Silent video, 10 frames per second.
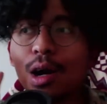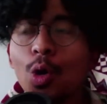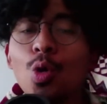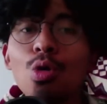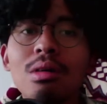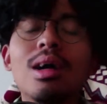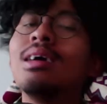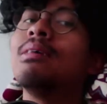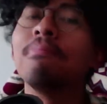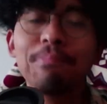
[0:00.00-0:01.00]
who
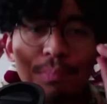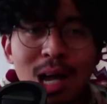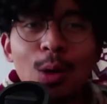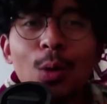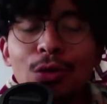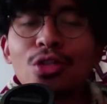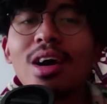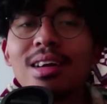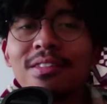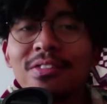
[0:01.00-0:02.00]
um, who
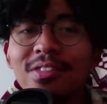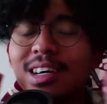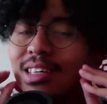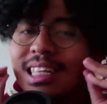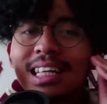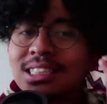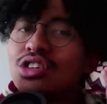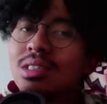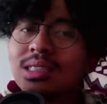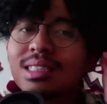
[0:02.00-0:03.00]
thought of that's
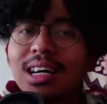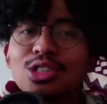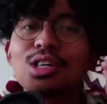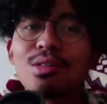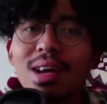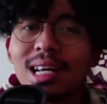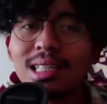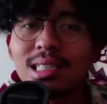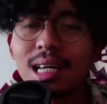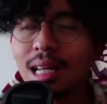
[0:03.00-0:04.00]
just such a great
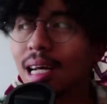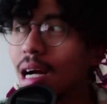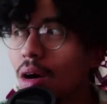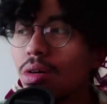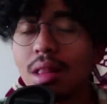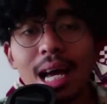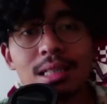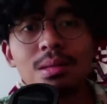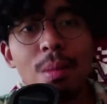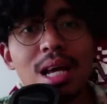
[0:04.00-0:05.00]
idea. Like oh
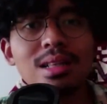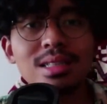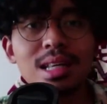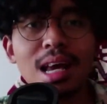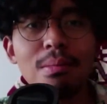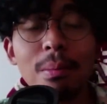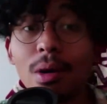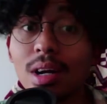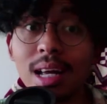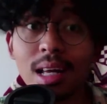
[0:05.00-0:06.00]
let's make this game
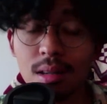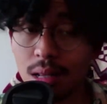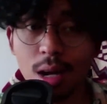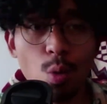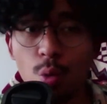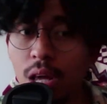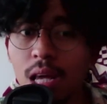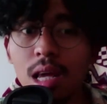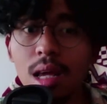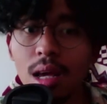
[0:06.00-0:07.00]
about a like
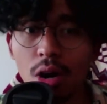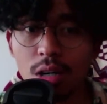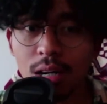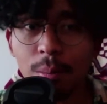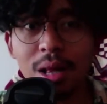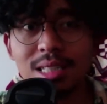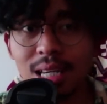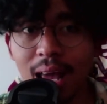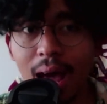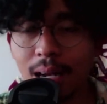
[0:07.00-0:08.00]
we are gonna play as a
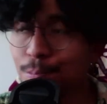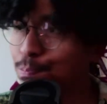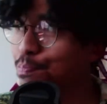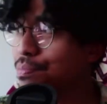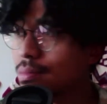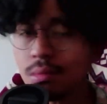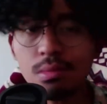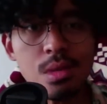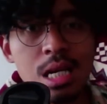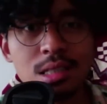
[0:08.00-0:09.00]
cat
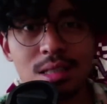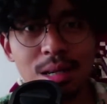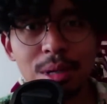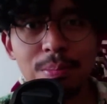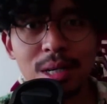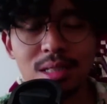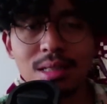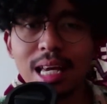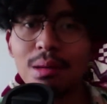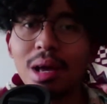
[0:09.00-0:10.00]
it's just gonna be a puzzle
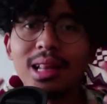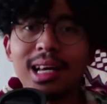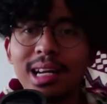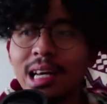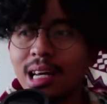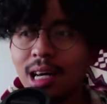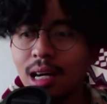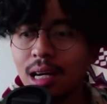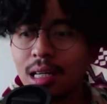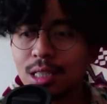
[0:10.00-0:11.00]
game and
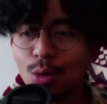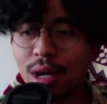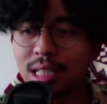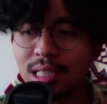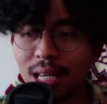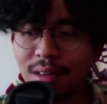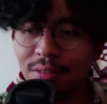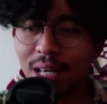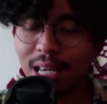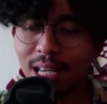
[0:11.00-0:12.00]
then... So instead of like...